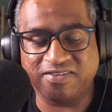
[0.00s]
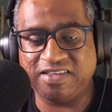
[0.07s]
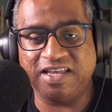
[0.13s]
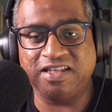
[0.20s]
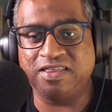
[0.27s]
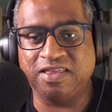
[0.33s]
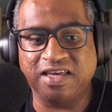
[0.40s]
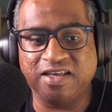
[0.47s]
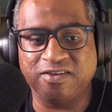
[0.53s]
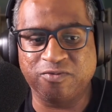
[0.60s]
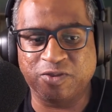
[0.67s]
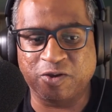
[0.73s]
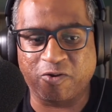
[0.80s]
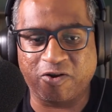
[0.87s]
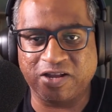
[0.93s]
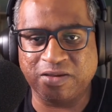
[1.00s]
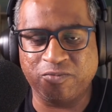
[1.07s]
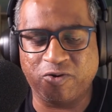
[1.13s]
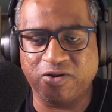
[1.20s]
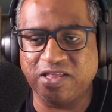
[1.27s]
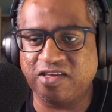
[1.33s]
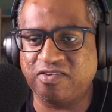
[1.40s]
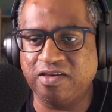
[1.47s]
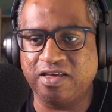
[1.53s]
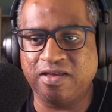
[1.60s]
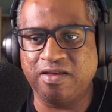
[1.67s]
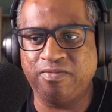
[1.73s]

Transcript: want to see anything else with her anymore. Like